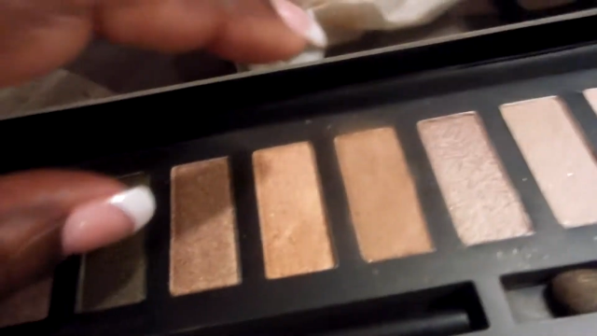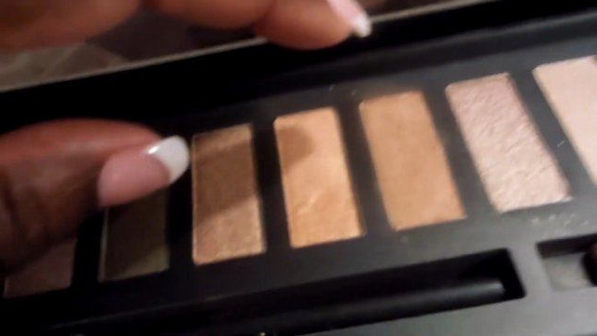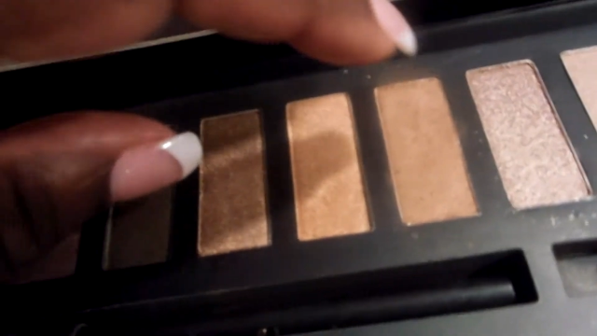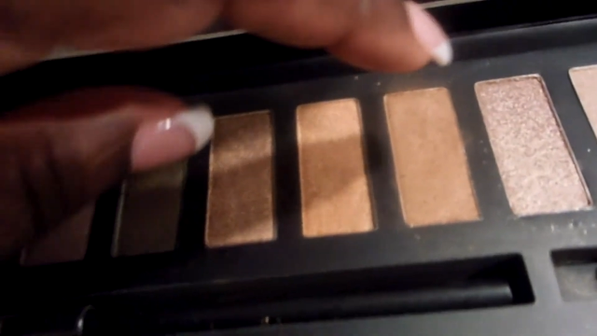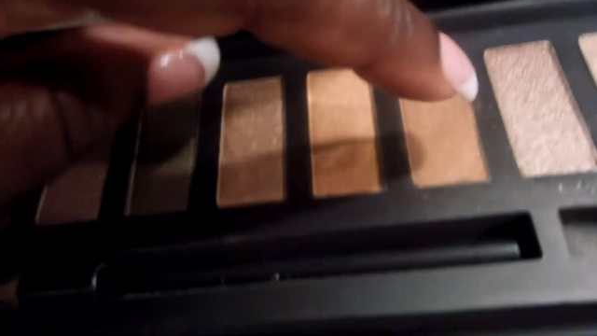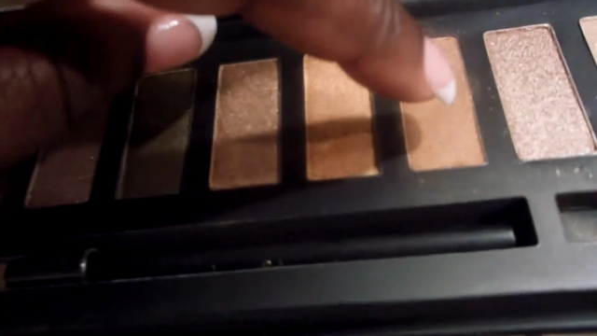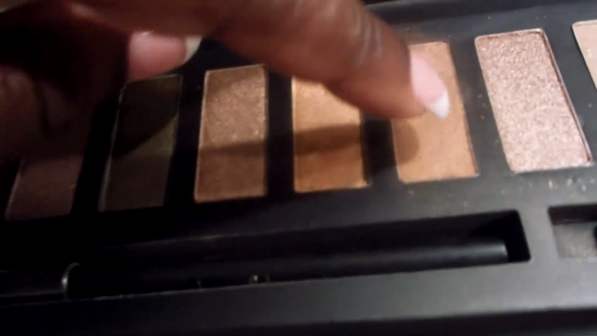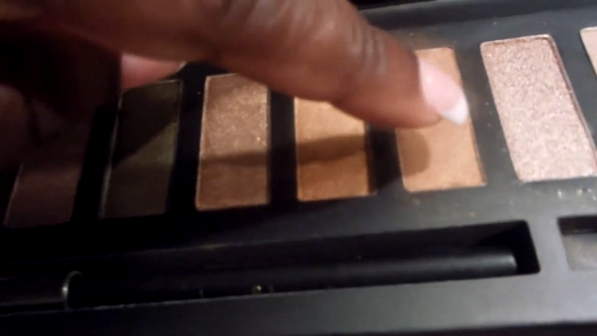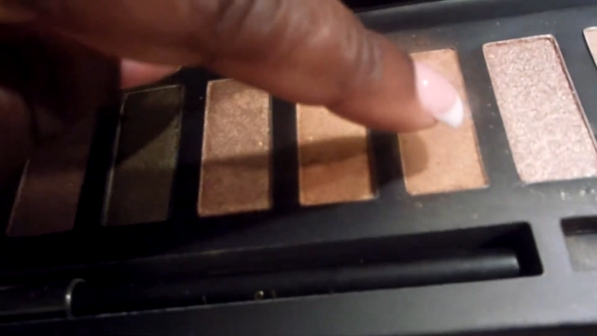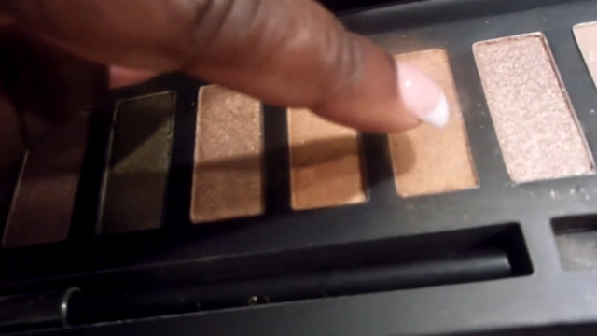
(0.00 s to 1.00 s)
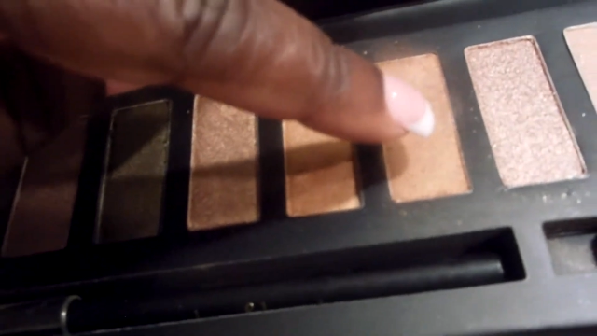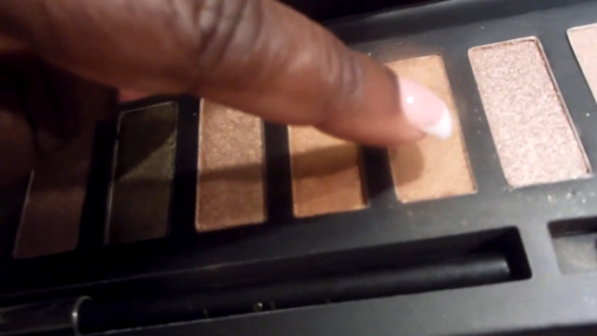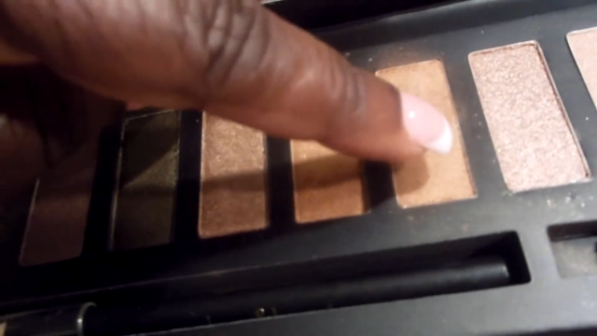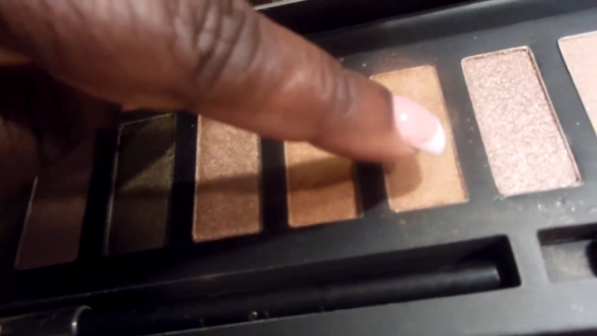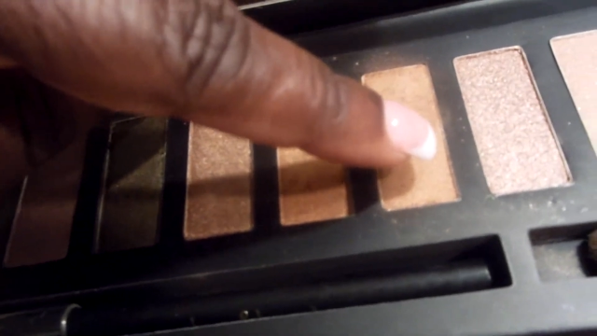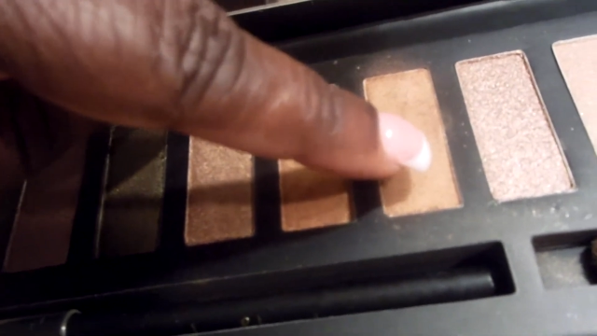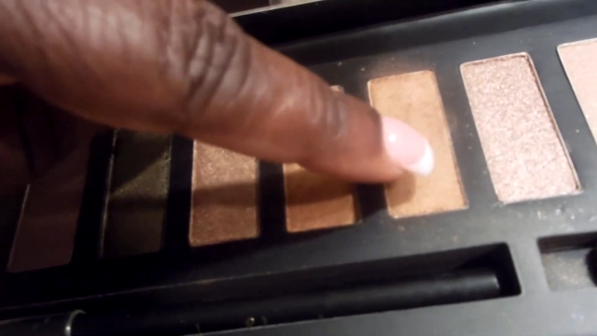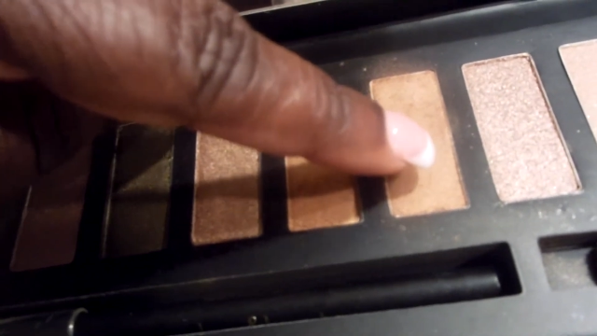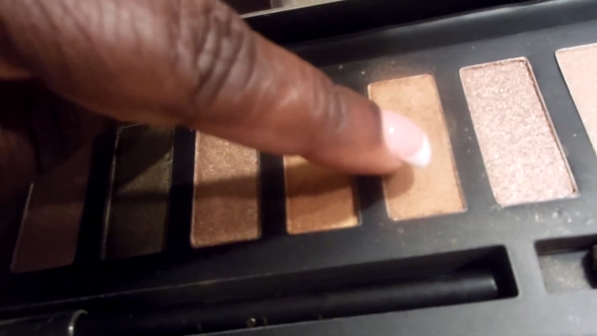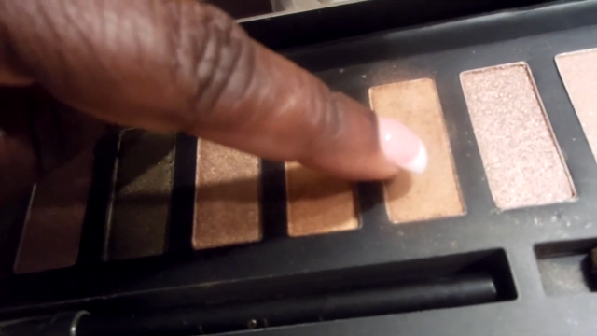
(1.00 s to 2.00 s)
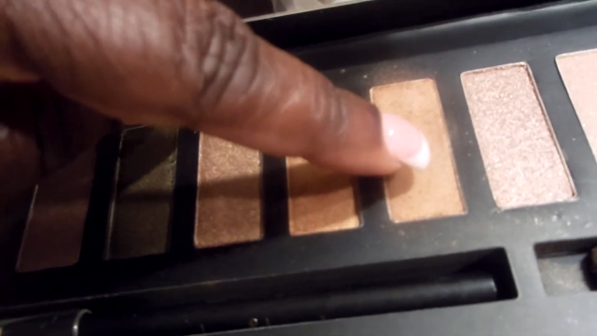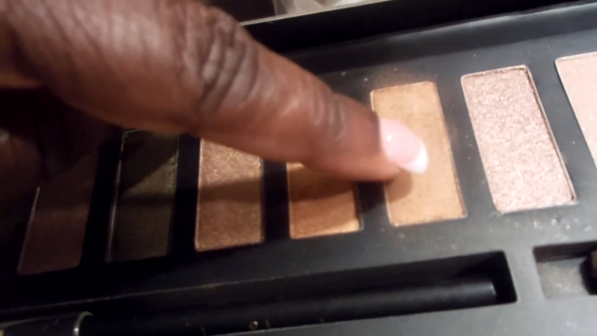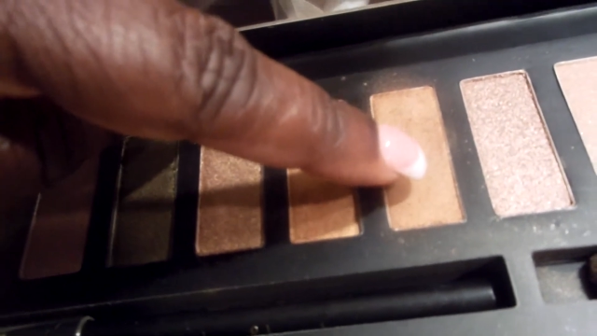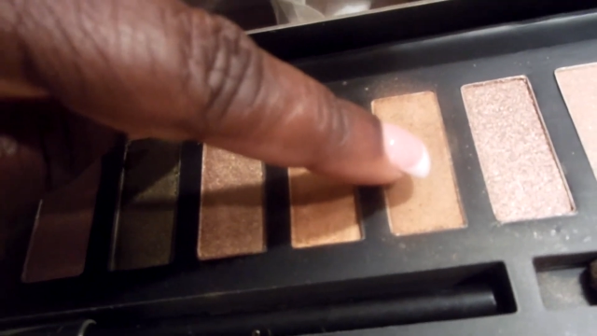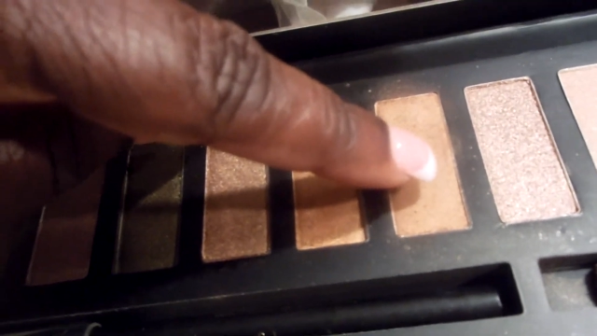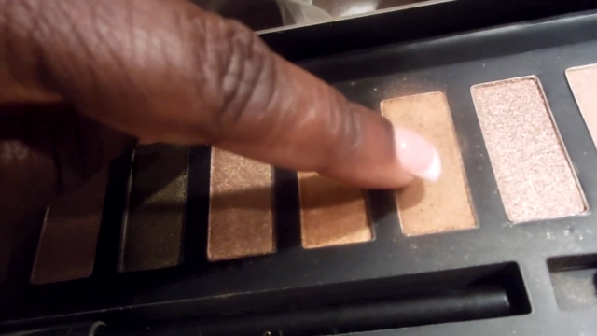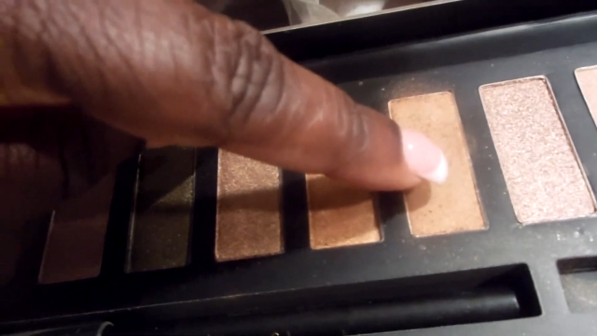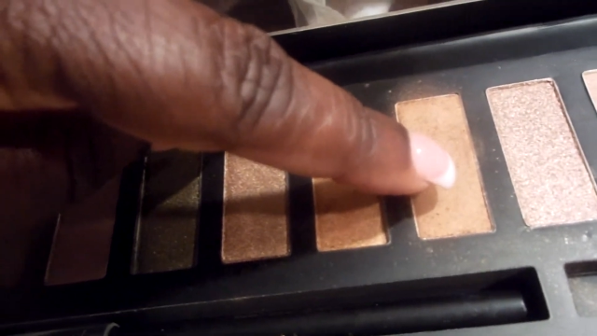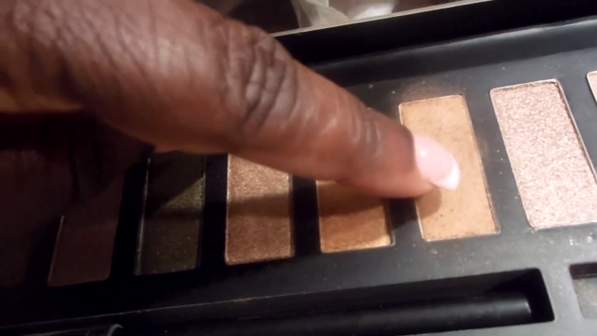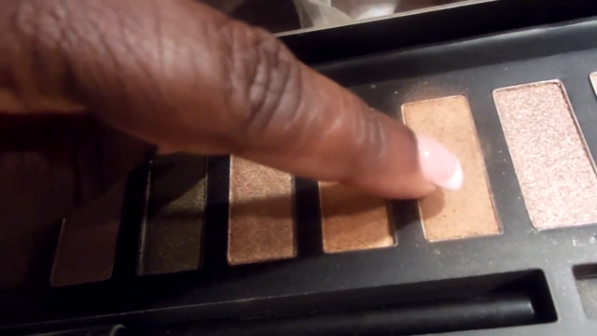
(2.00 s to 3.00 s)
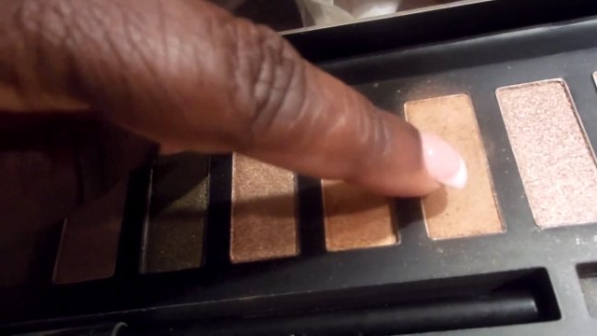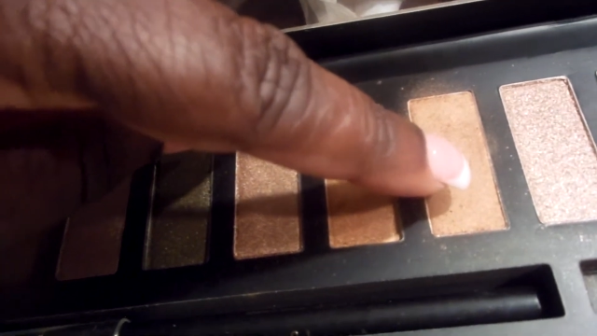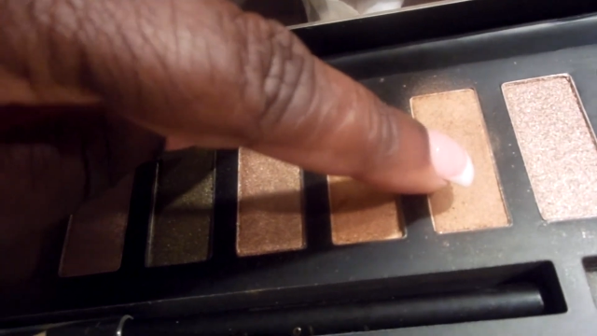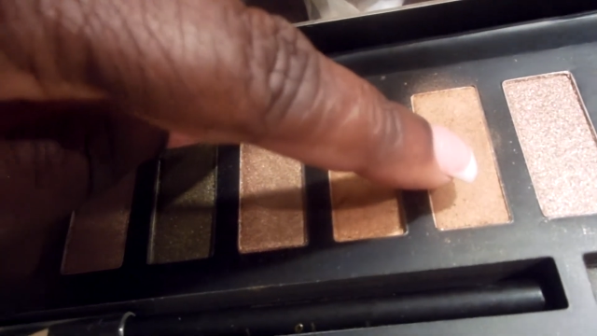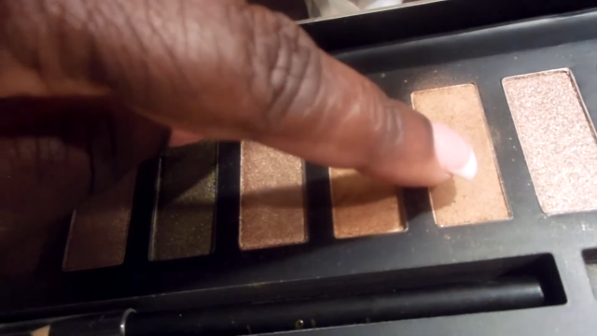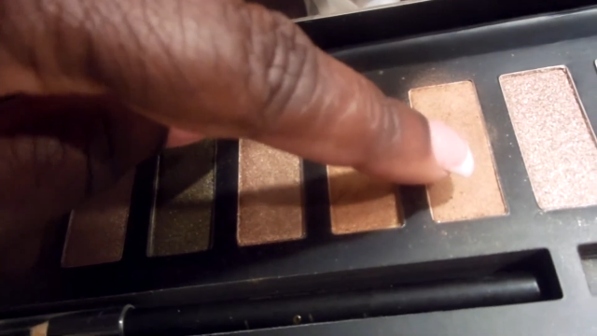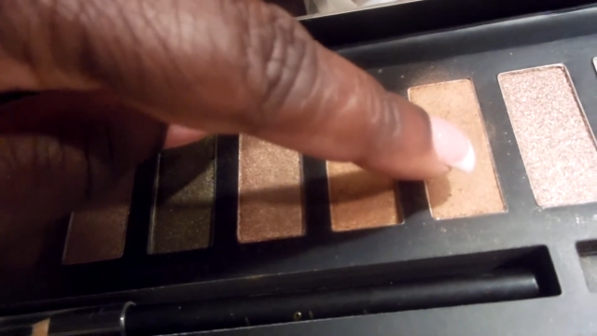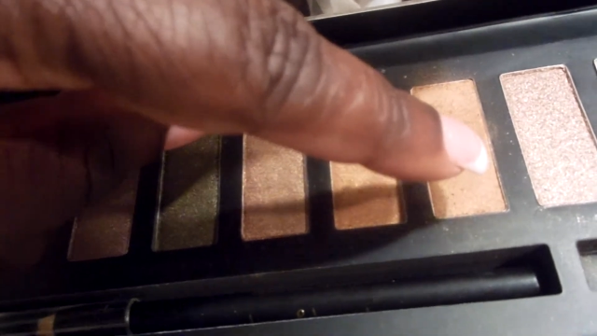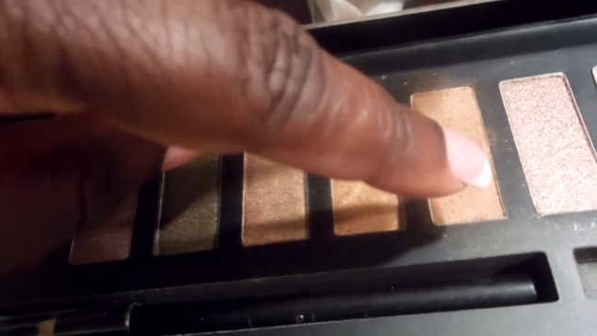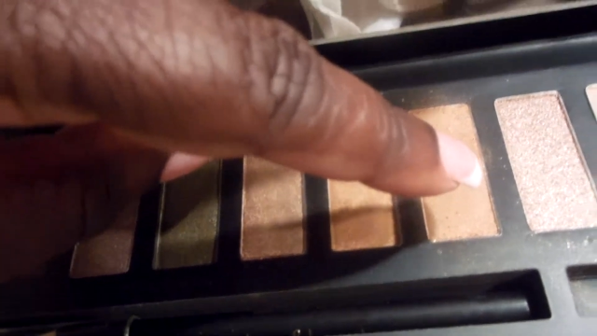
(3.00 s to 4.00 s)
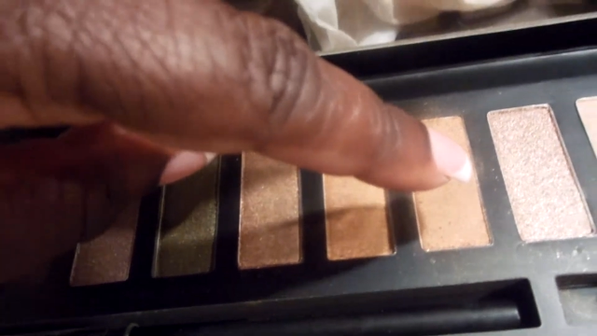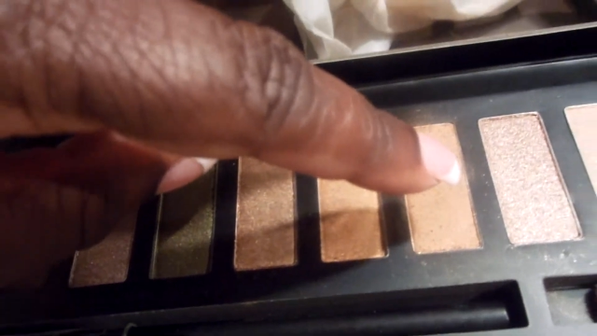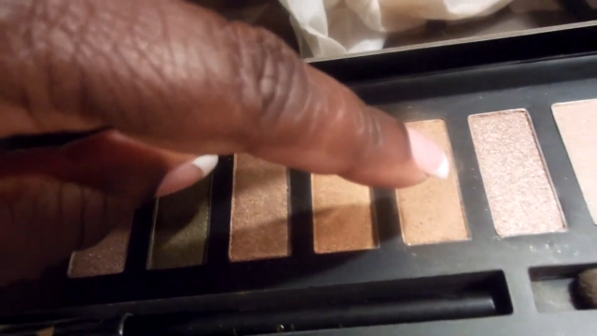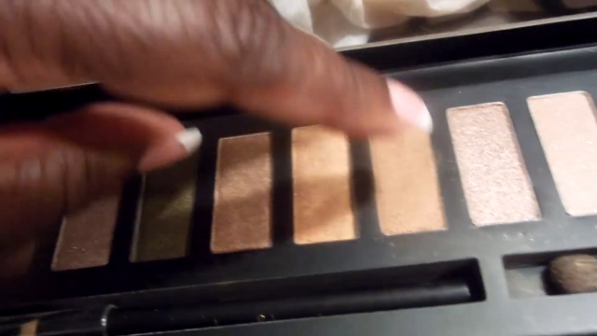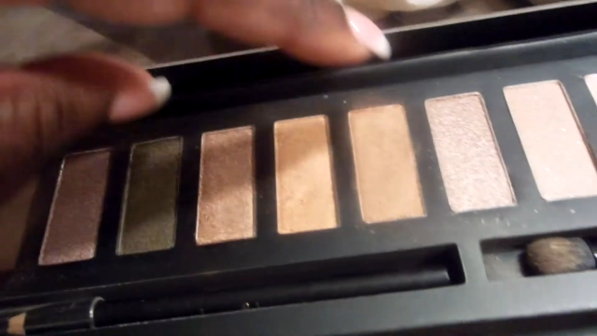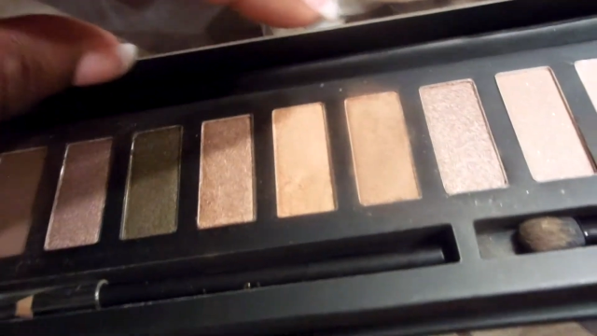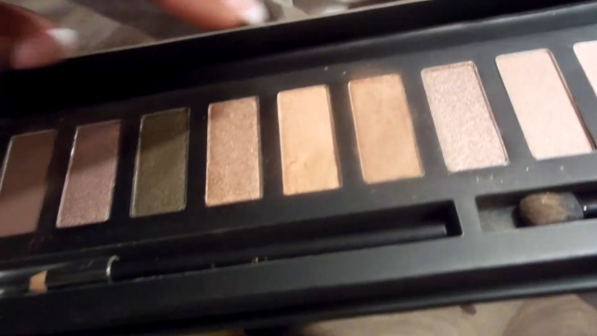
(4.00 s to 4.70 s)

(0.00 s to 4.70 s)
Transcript: Nobody's mouth can be seen.